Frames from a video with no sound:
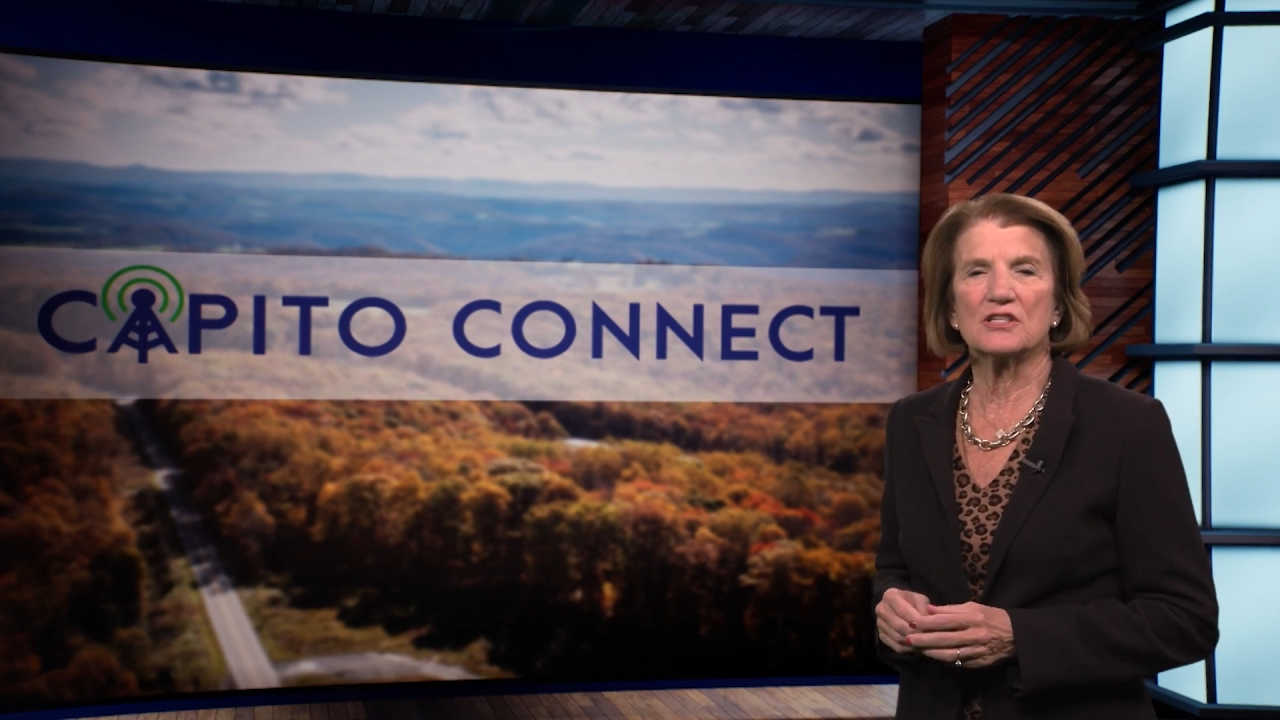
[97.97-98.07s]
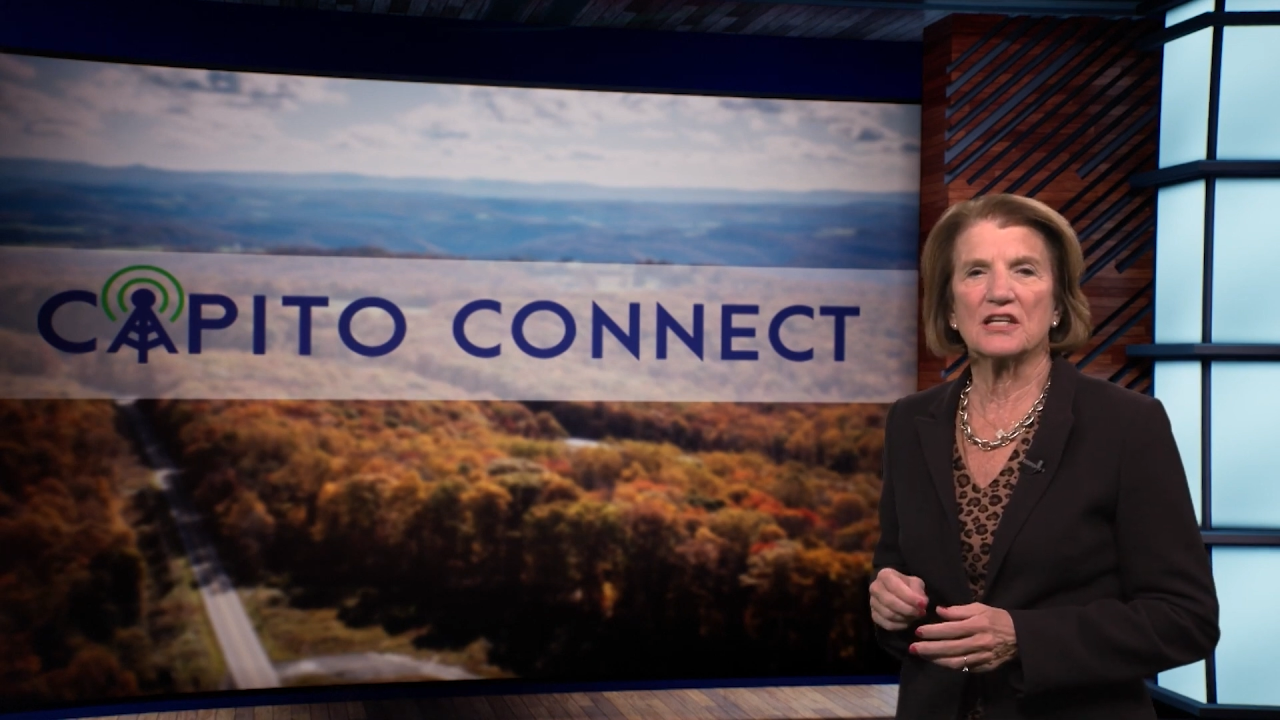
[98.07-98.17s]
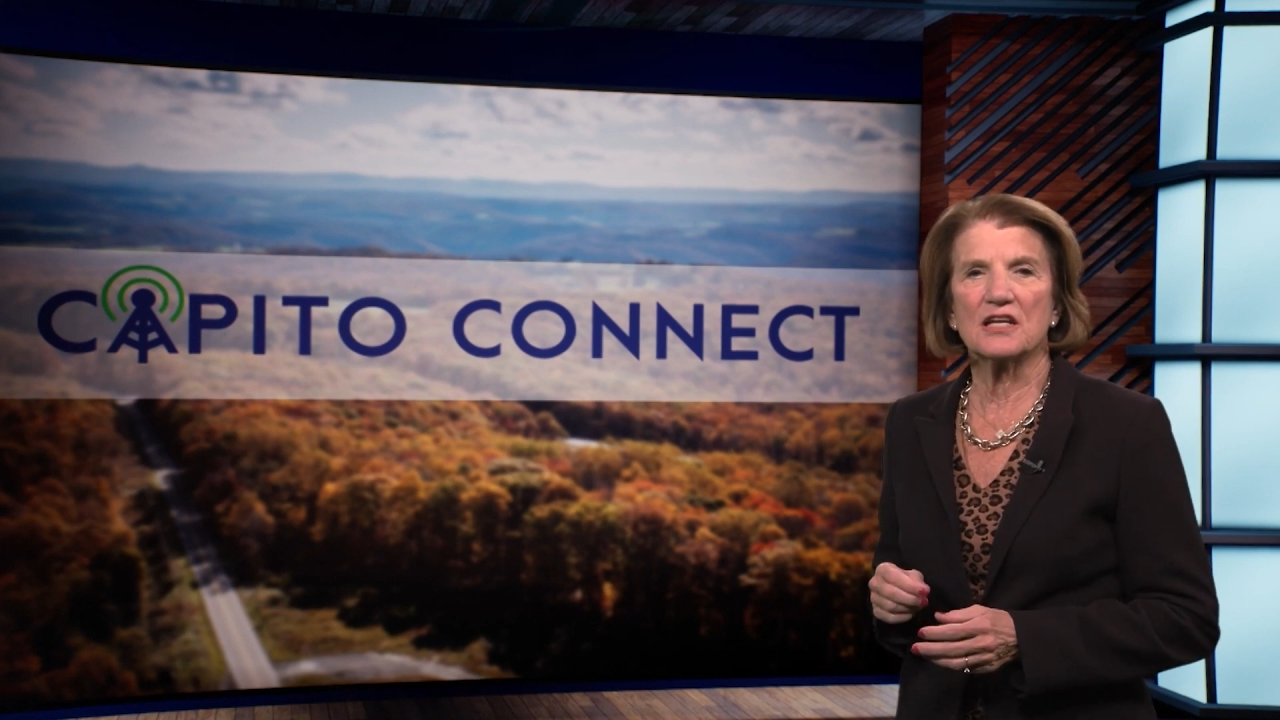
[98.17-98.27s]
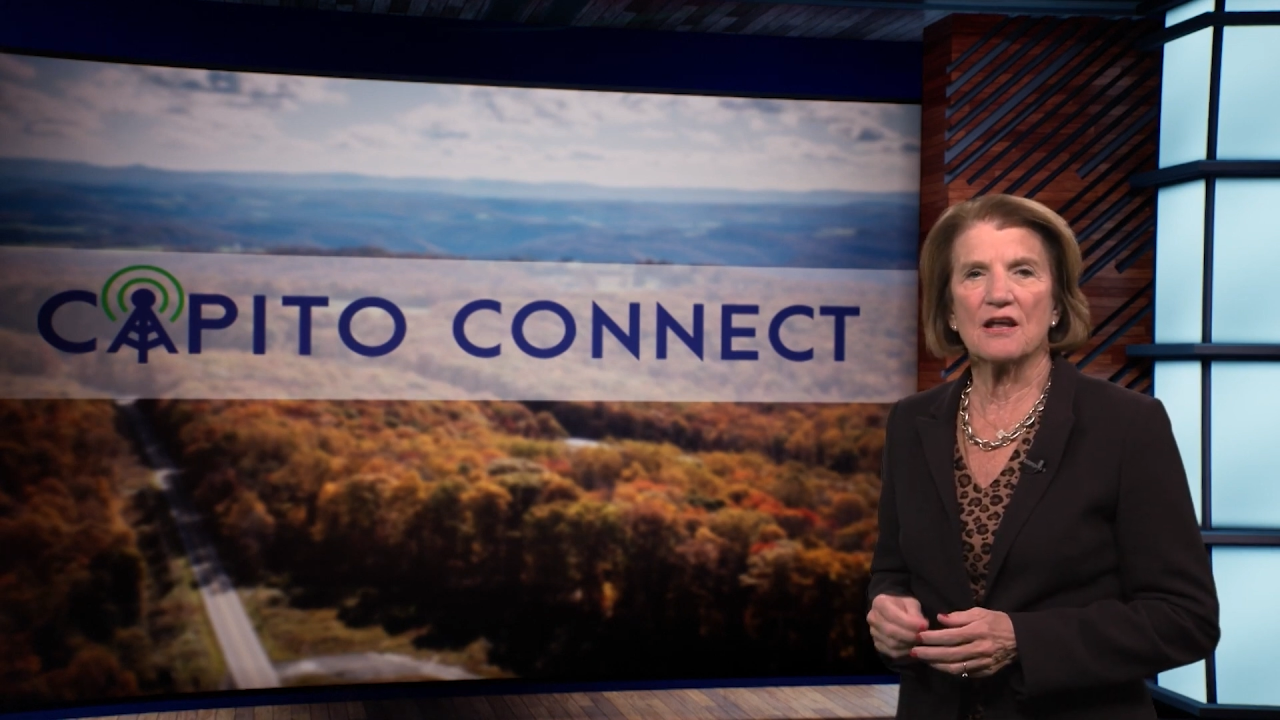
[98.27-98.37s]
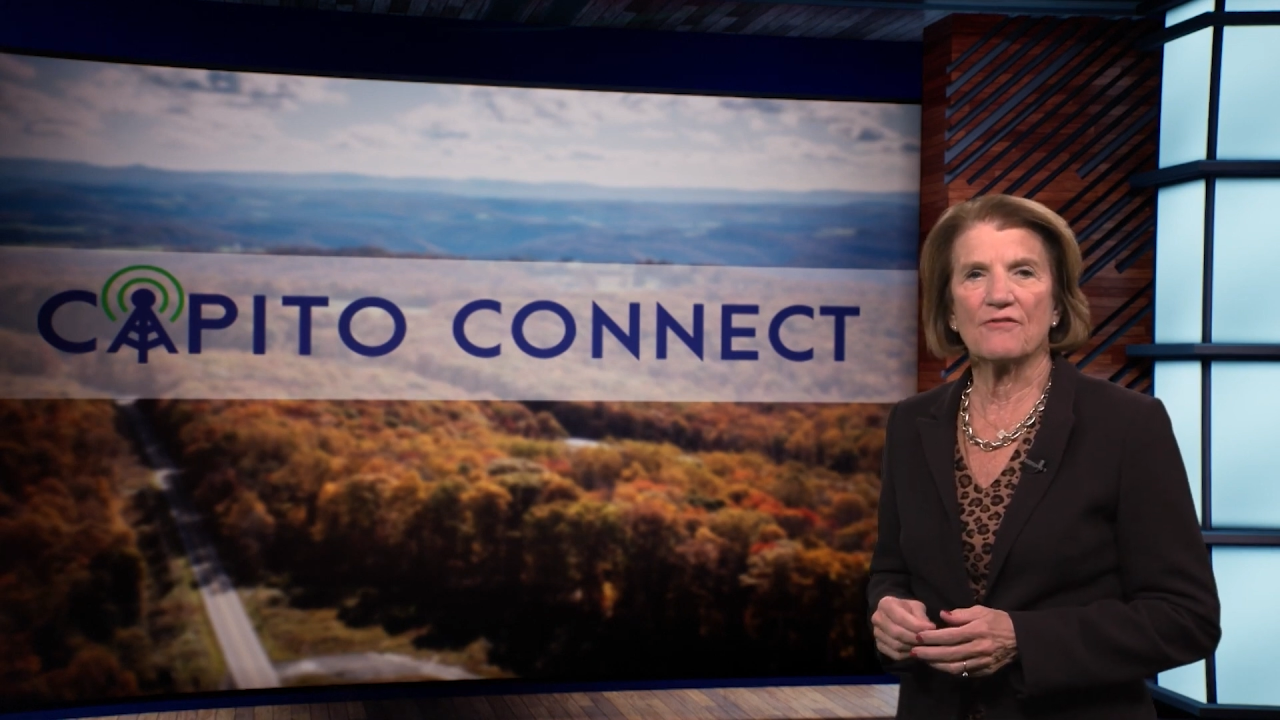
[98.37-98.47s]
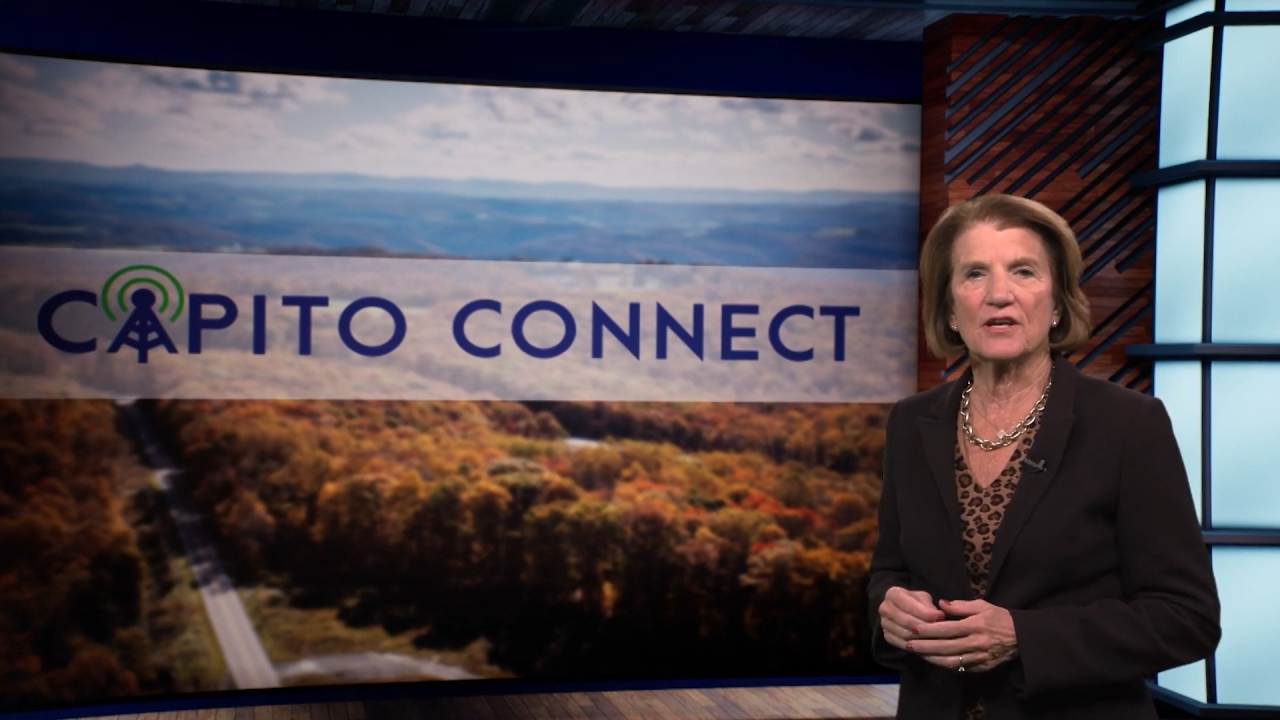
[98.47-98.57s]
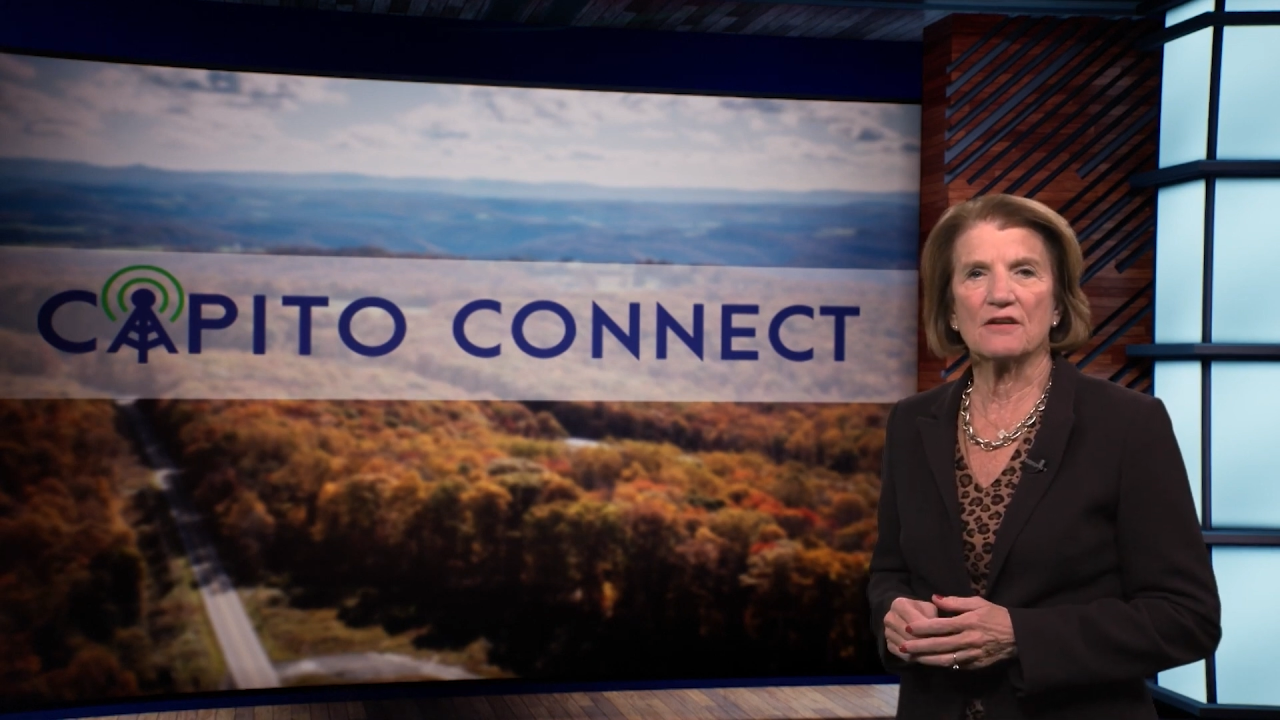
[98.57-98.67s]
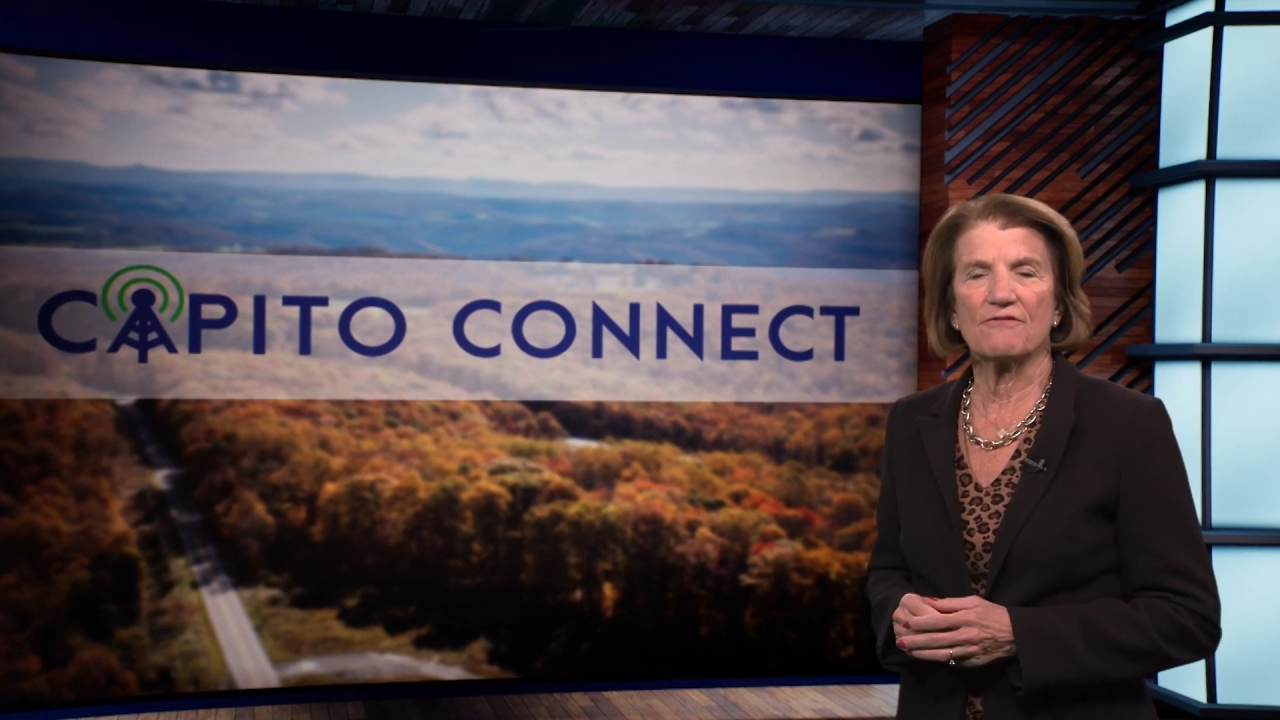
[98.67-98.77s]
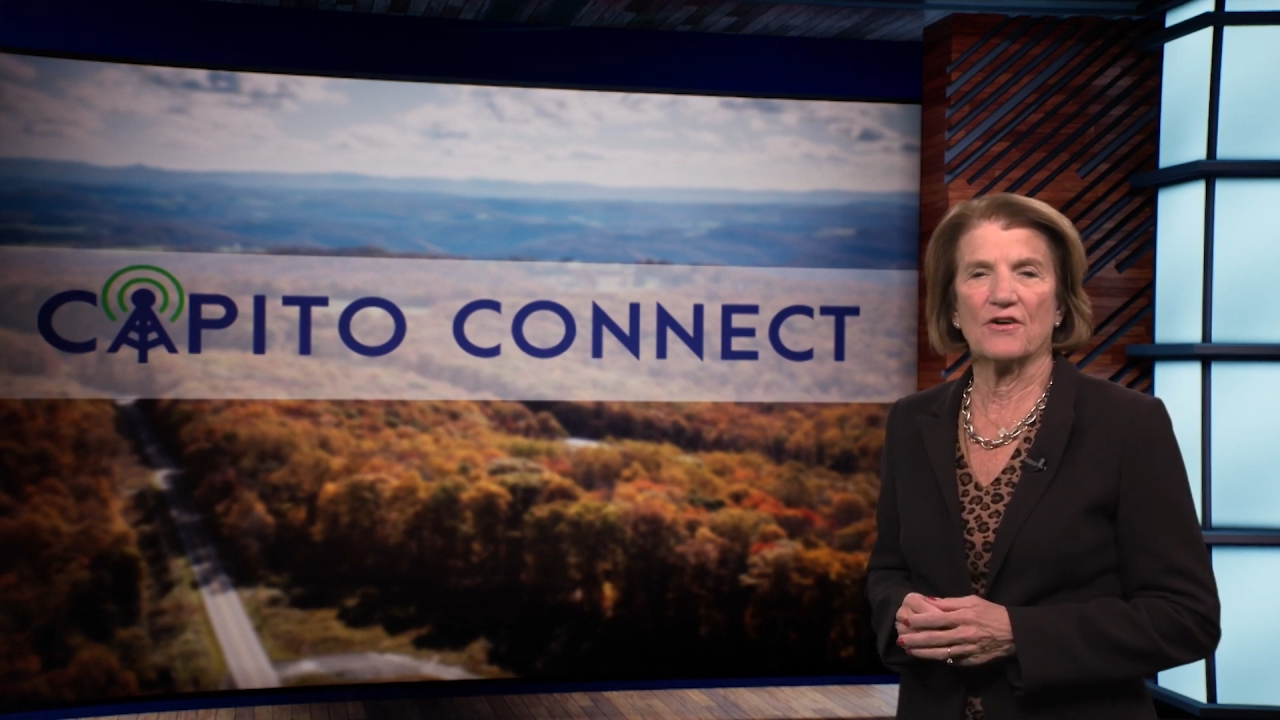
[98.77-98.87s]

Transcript: significant